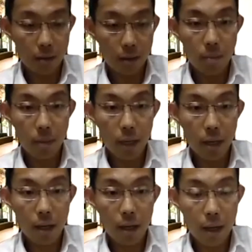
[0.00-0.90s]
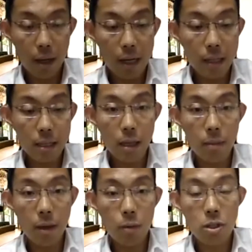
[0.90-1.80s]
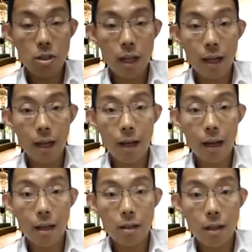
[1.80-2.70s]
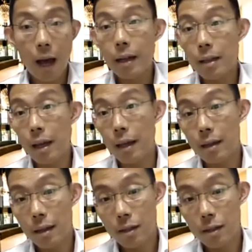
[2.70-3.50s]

you can be a cardiac ischemia, which is like a heart attack.